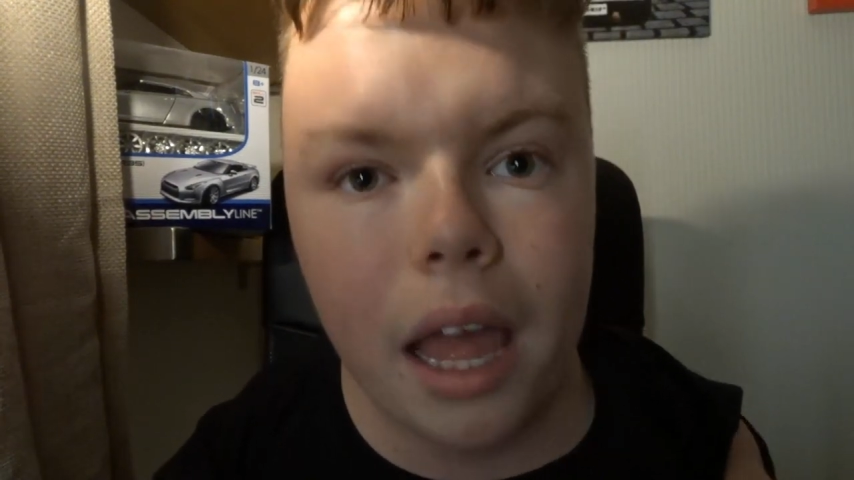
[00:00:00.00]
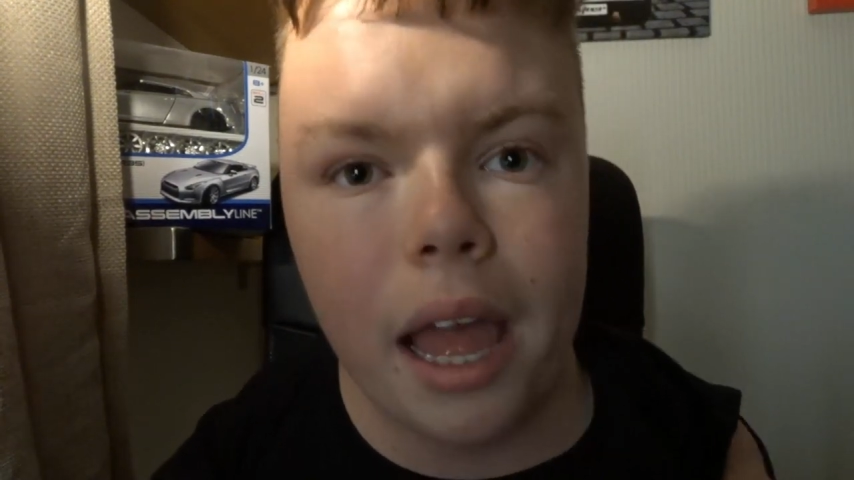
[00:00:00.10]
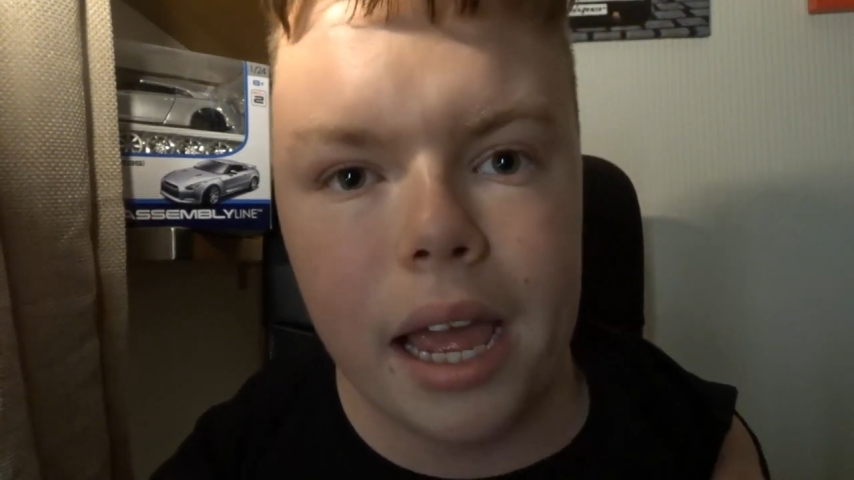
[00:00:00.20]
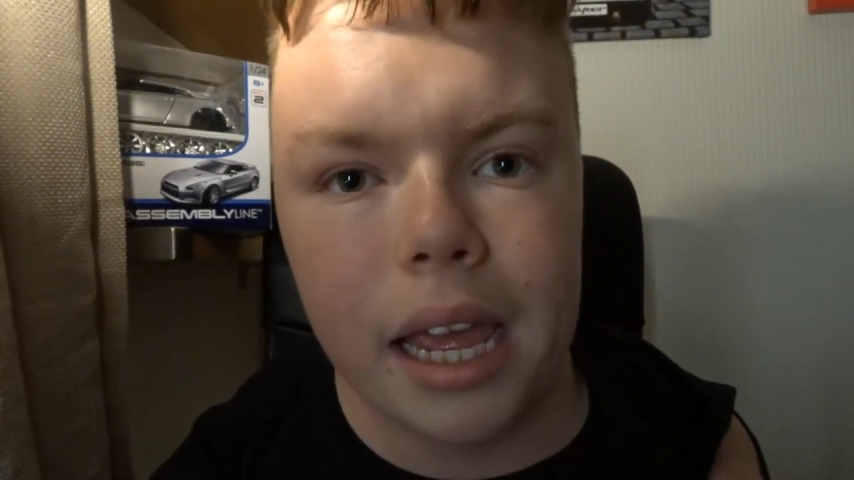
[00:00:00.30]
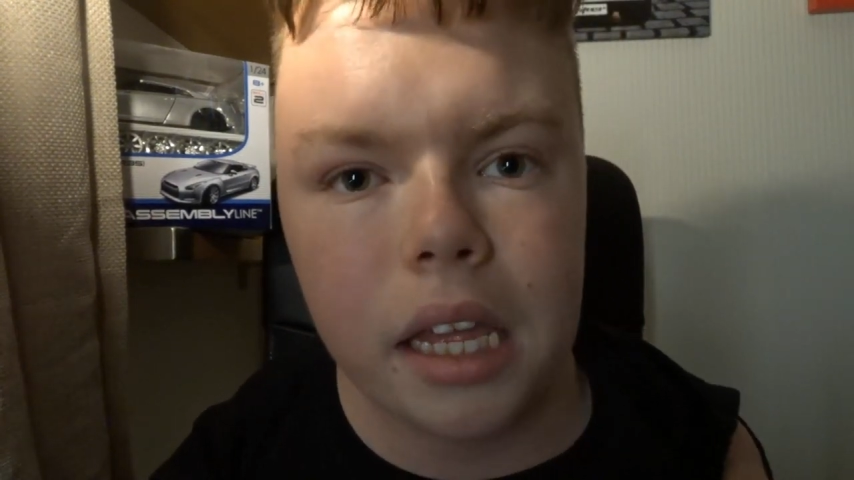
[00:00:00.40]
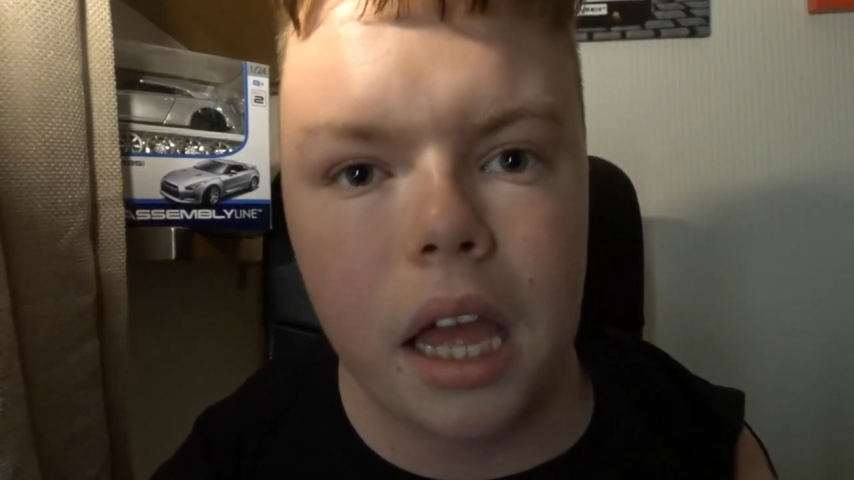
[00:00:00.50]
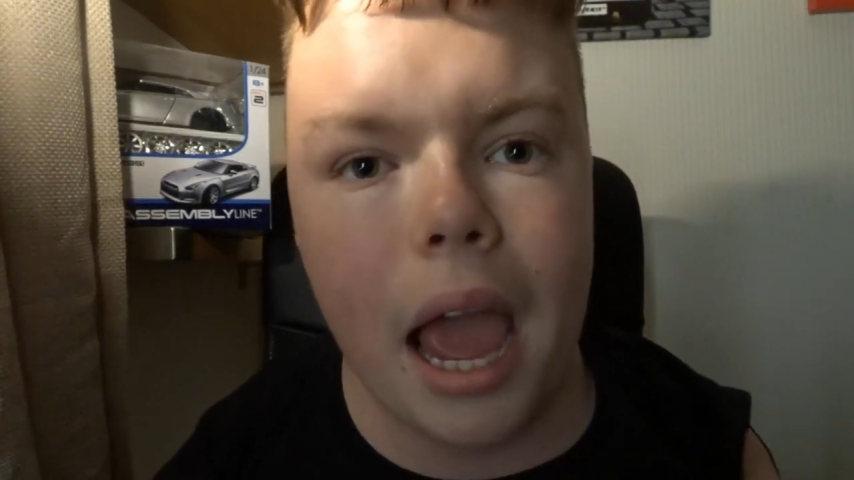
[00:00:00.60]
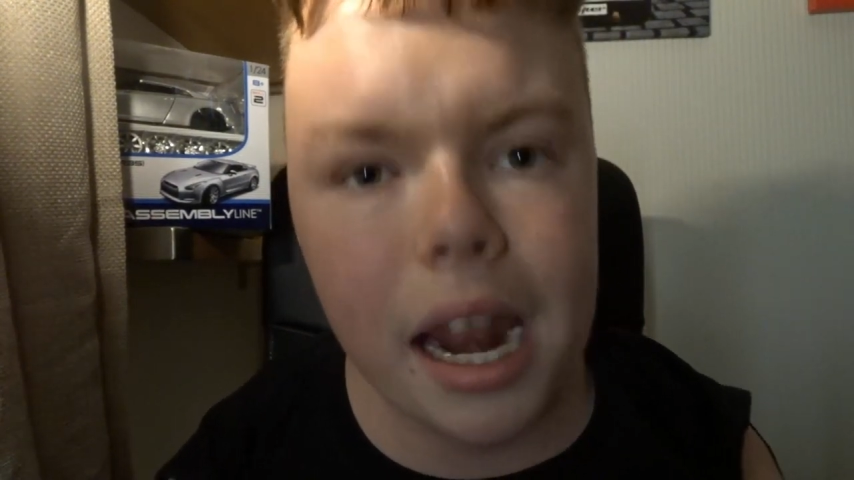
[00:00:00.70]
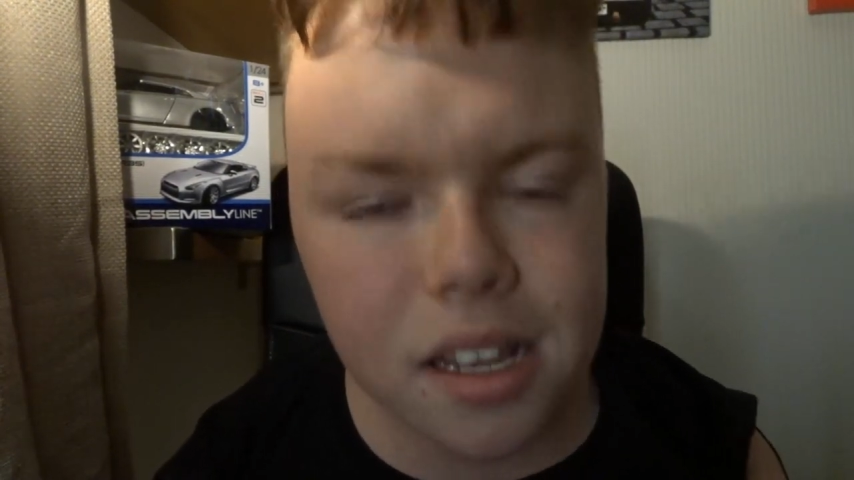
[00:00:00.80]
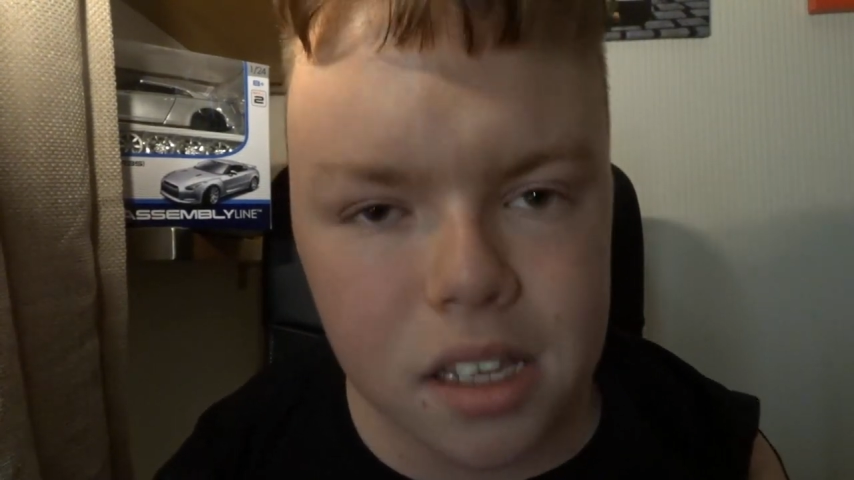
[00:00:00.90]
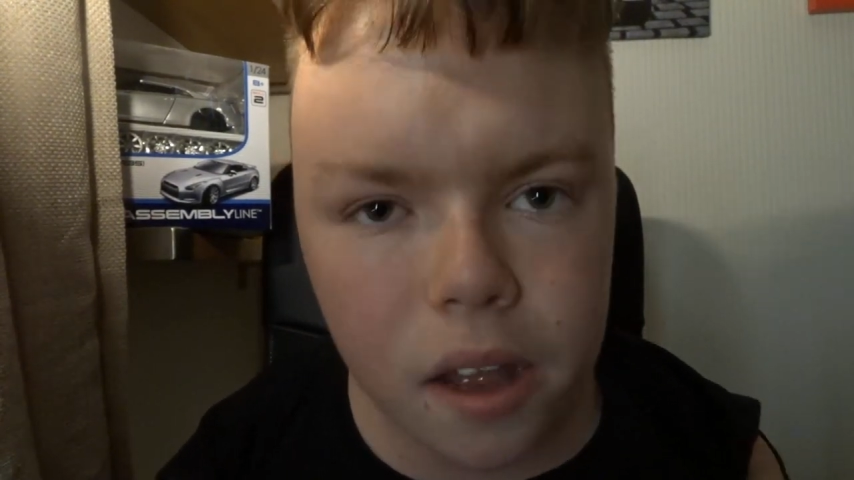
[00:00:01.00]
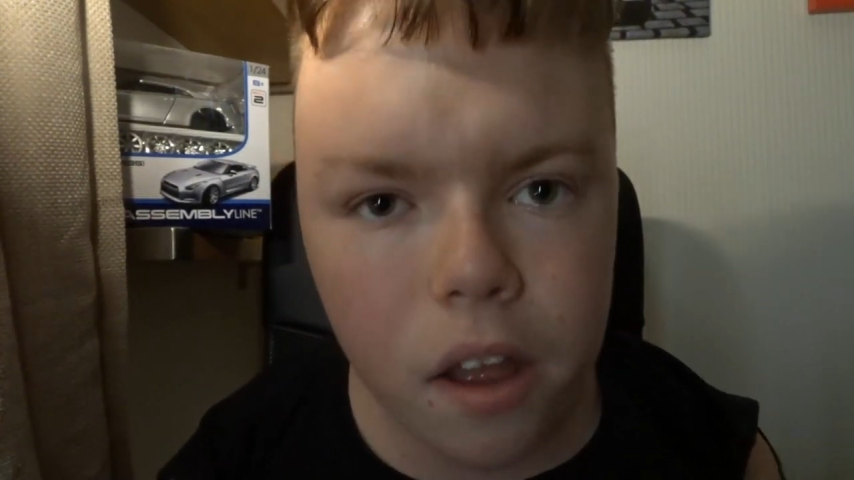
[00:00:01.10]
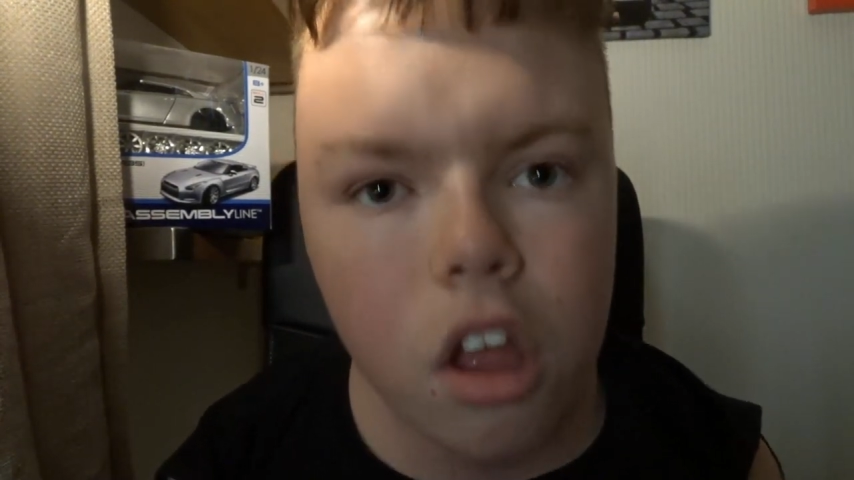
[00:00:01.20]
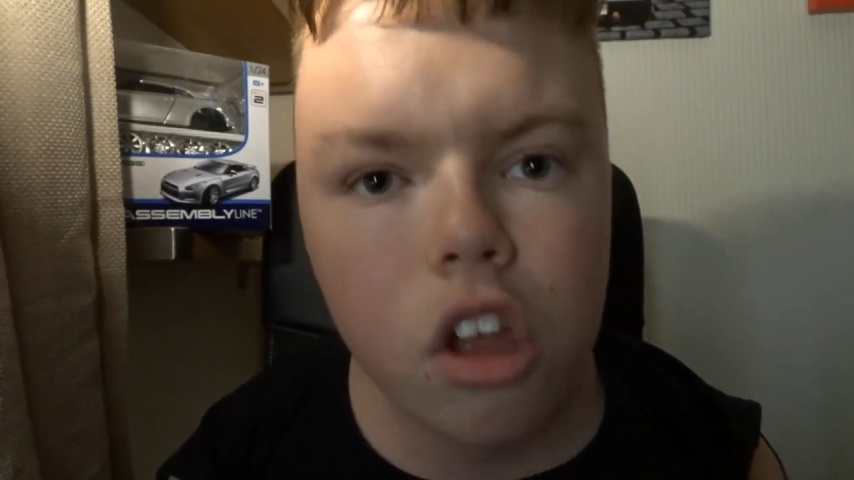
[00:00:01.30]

a editor